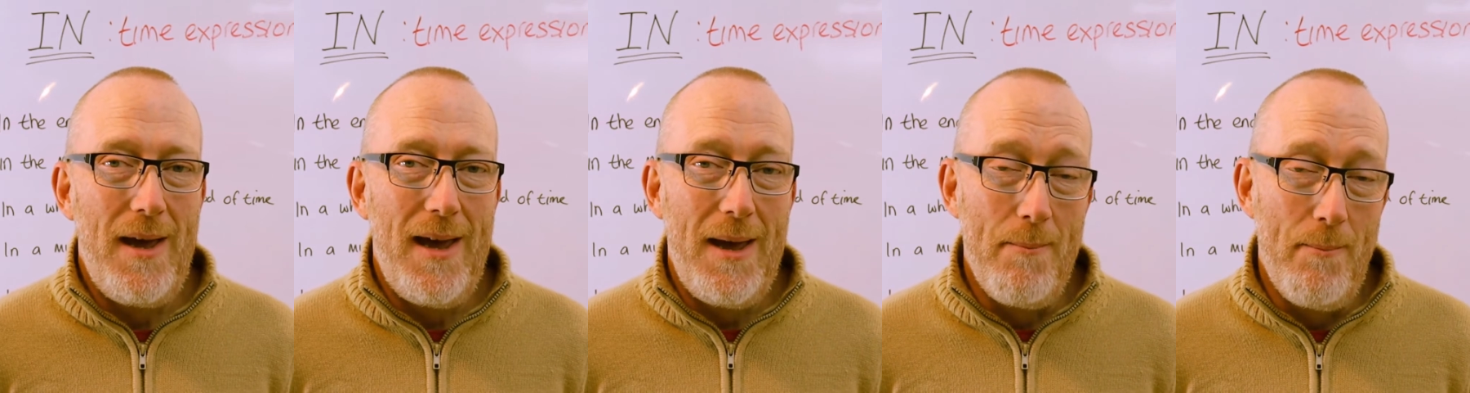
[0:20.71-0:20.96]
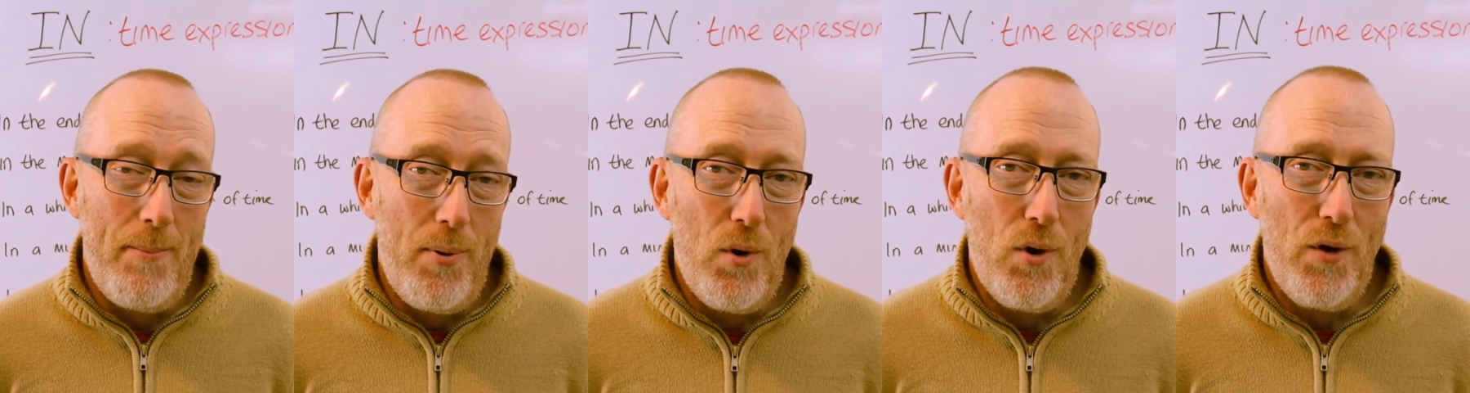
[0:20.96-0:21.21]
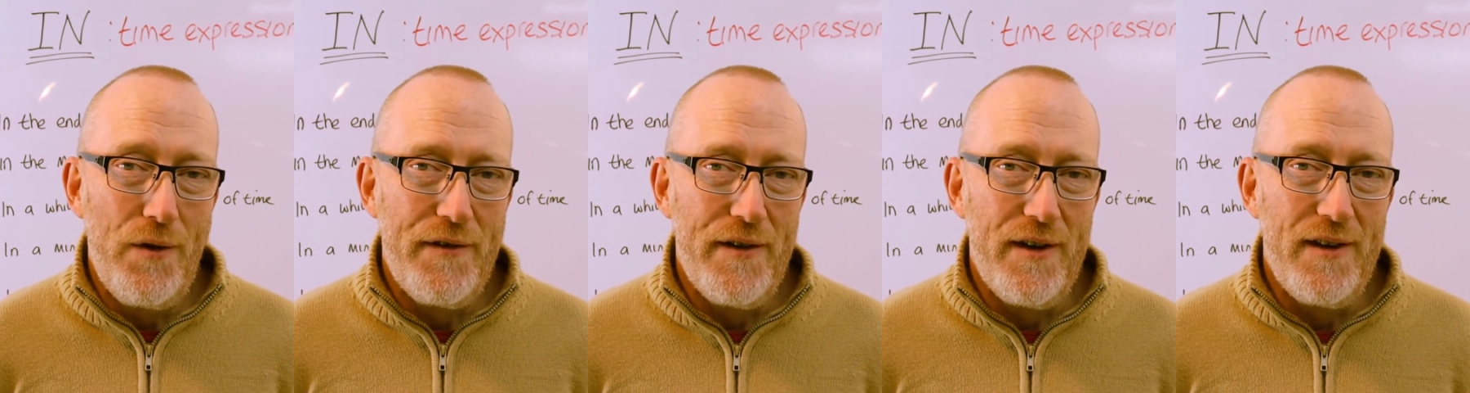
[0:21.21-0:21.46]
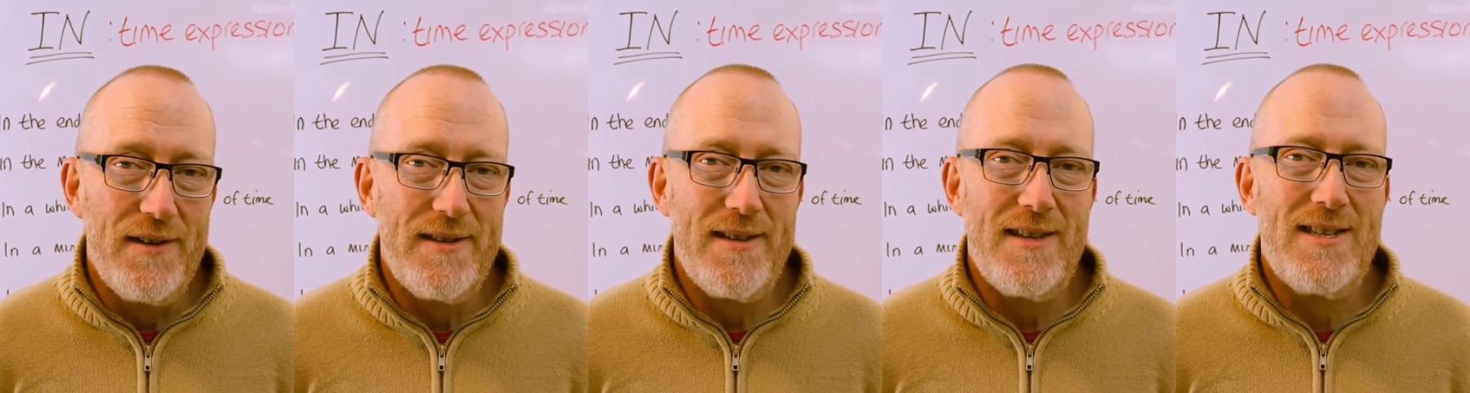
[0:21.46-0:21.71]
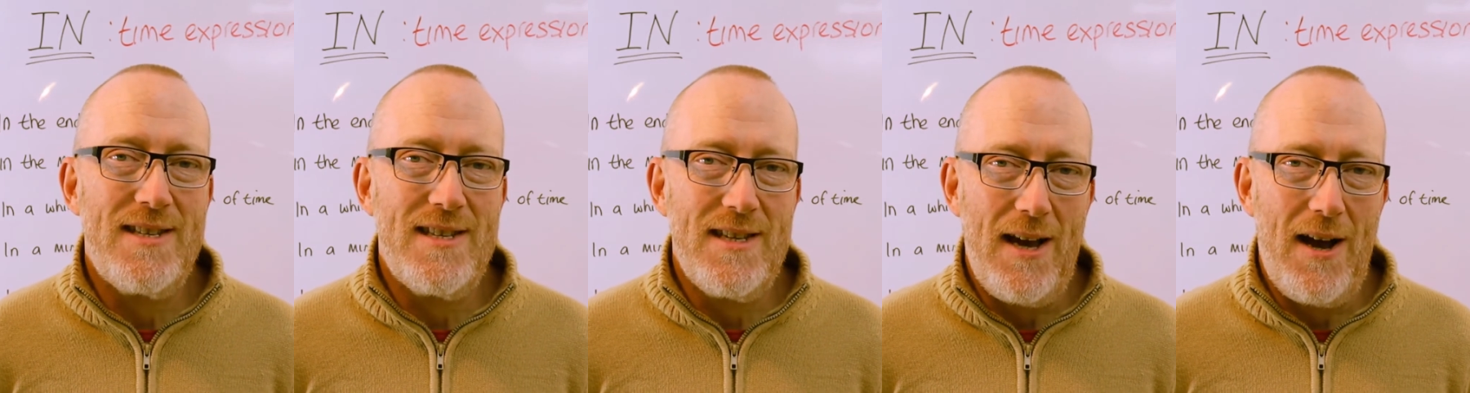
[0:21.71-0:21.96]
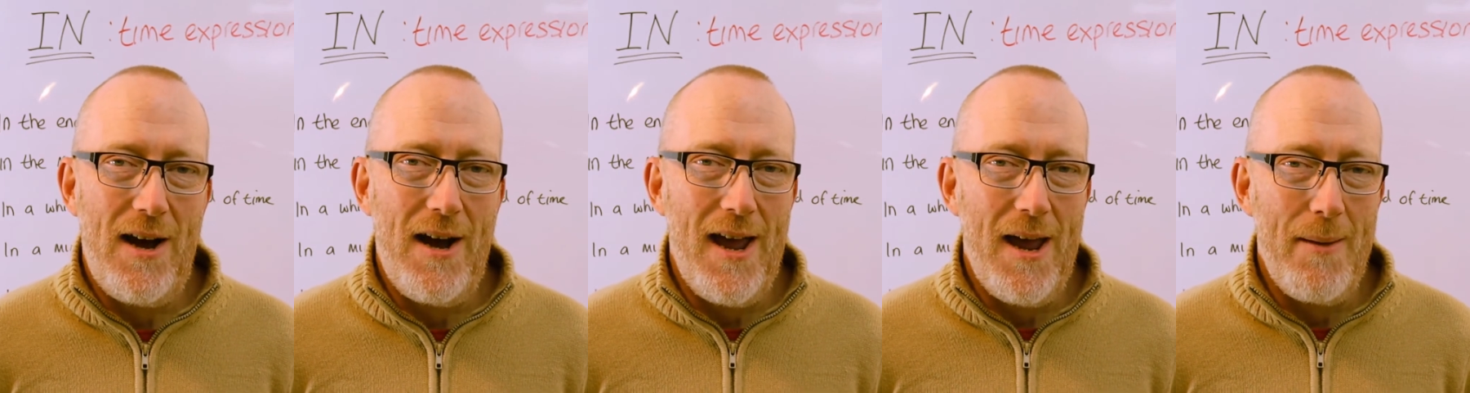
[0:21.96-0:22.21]
important
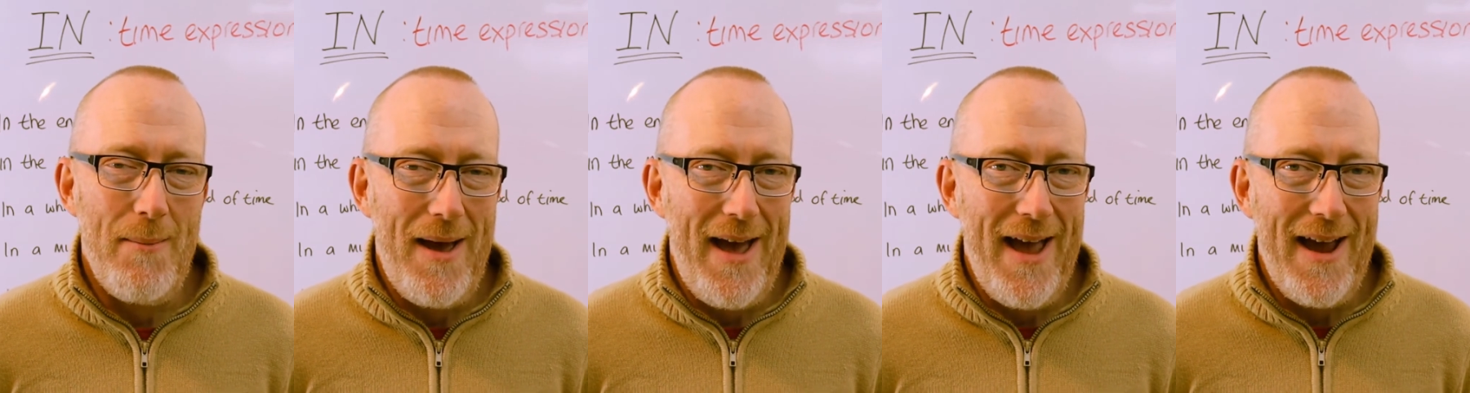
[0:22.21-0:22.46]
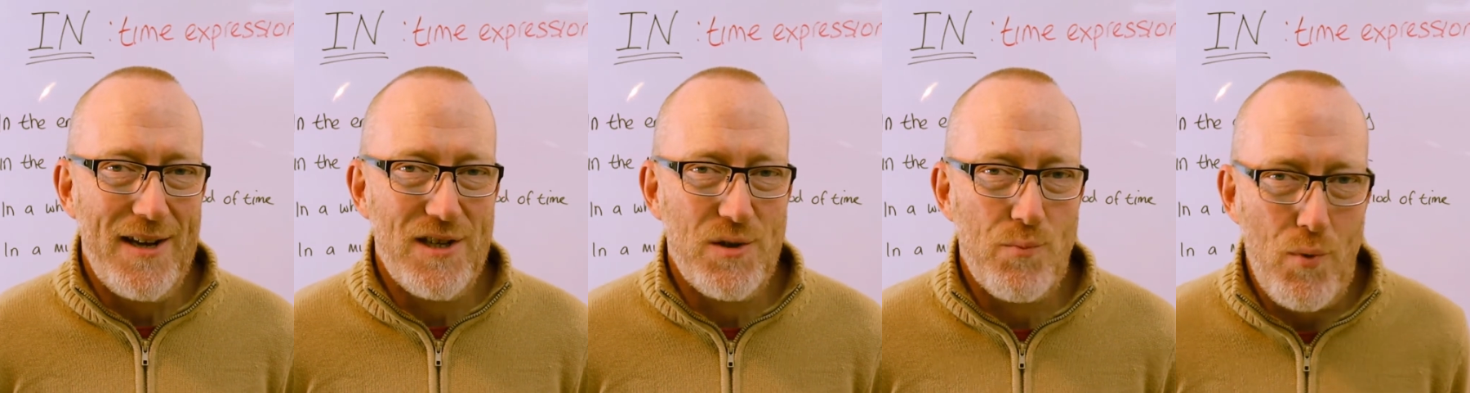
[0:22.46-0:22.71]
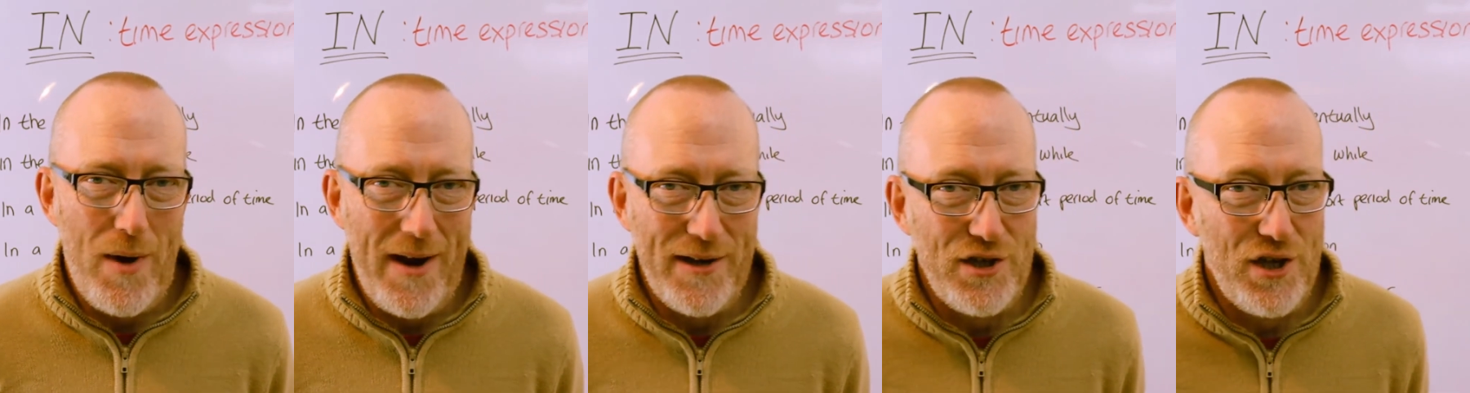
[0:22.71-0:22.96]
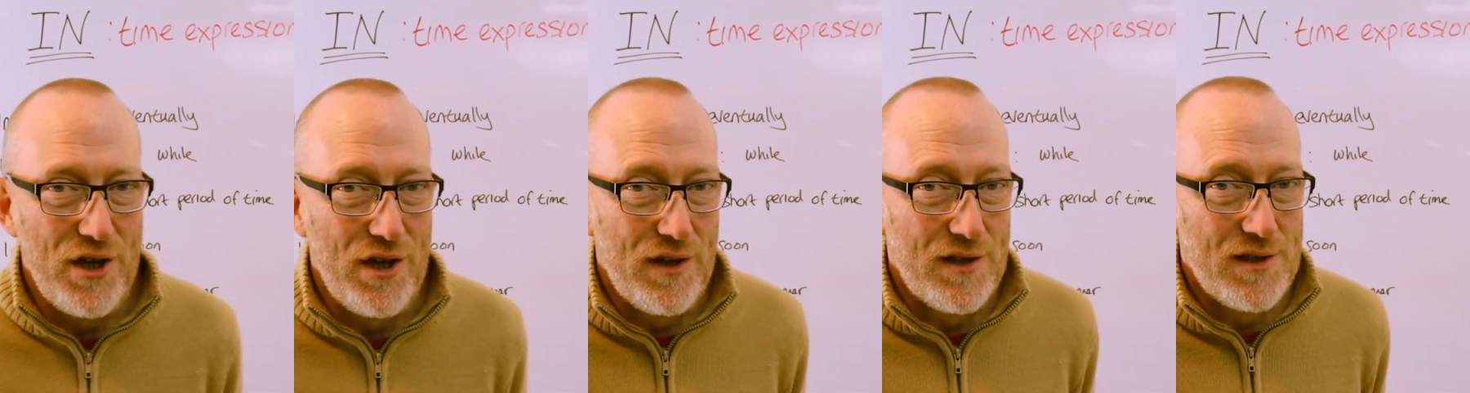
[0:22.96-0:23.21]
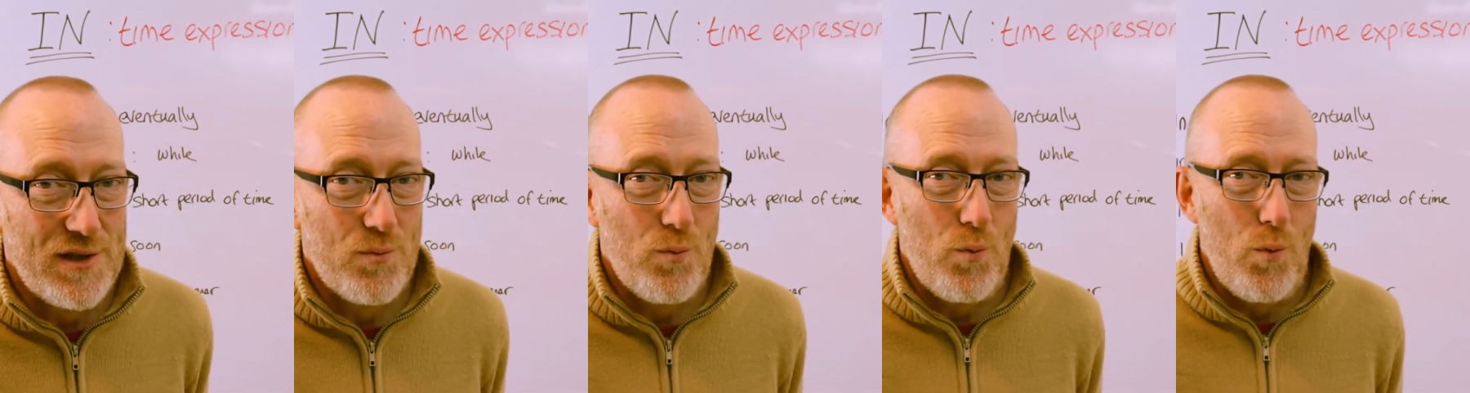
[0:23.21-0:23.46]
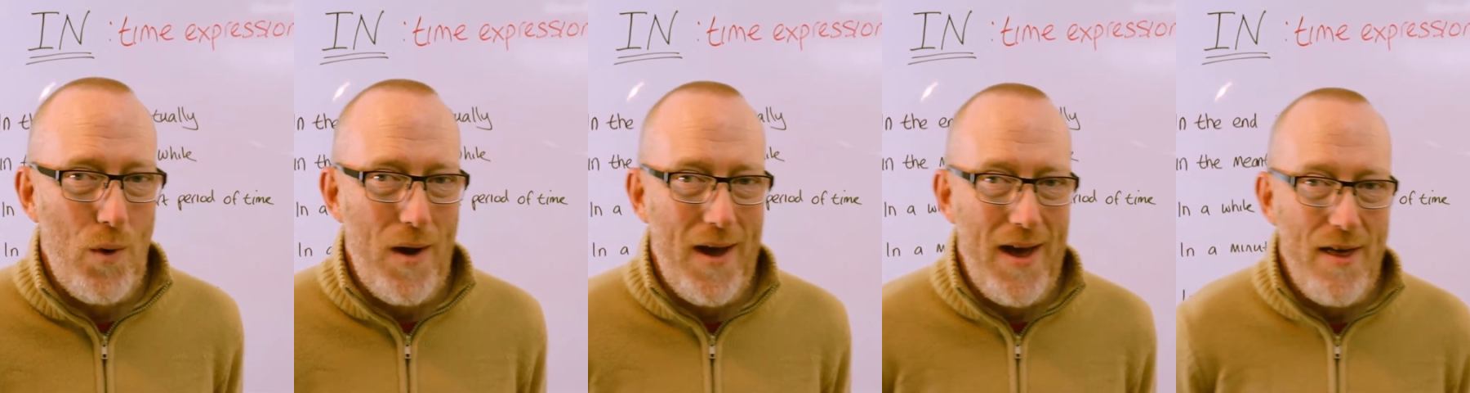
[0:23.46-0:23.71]
time expressions
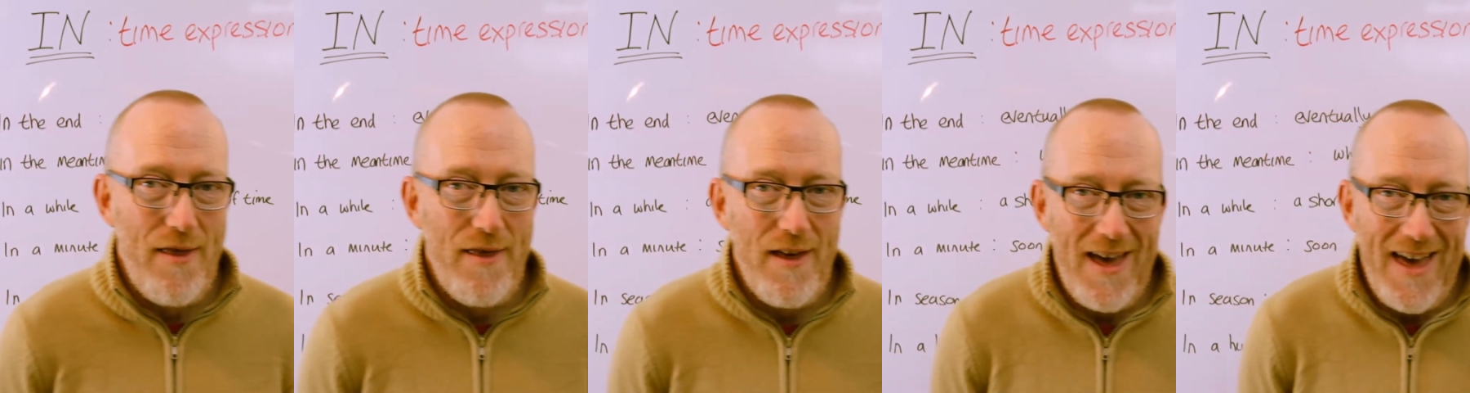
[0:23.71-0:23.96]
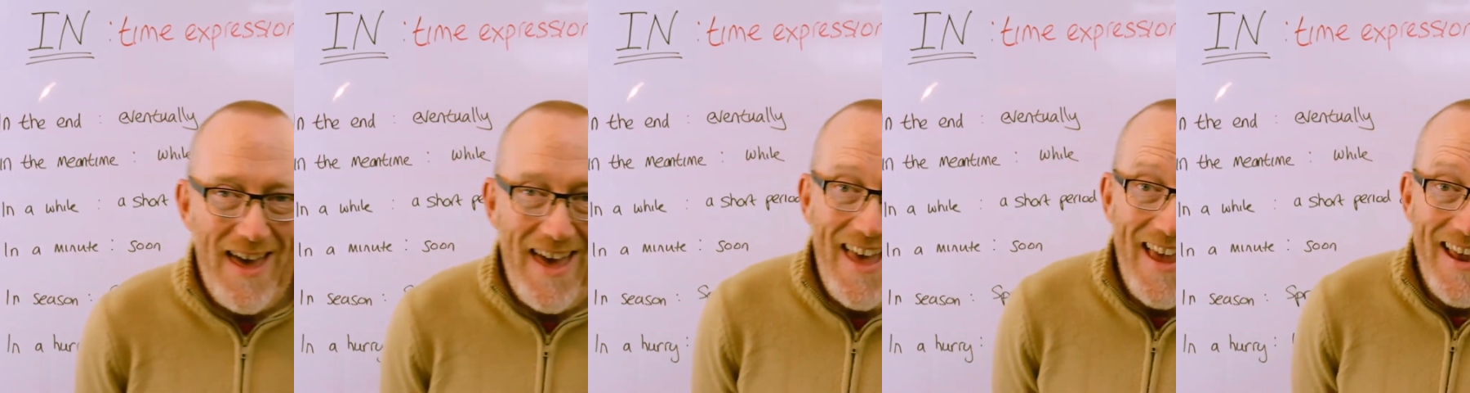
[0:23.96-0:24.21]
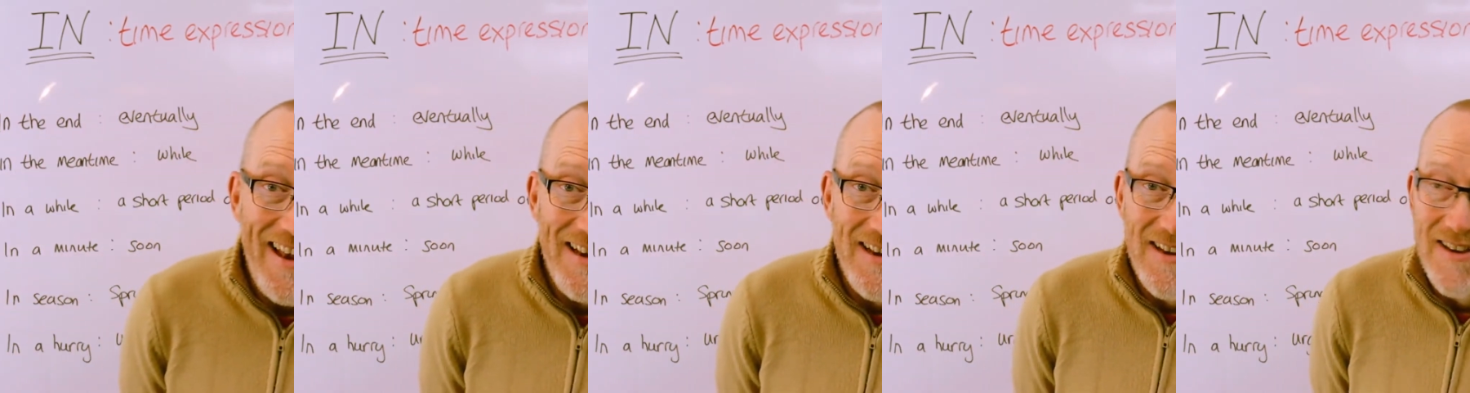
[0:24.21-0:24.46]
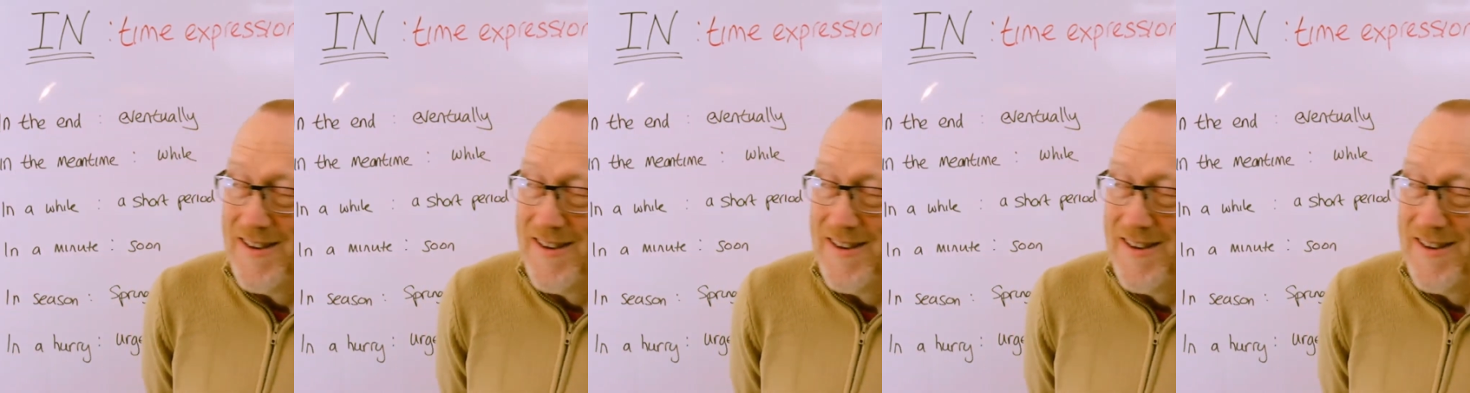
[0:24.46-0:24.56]
with in.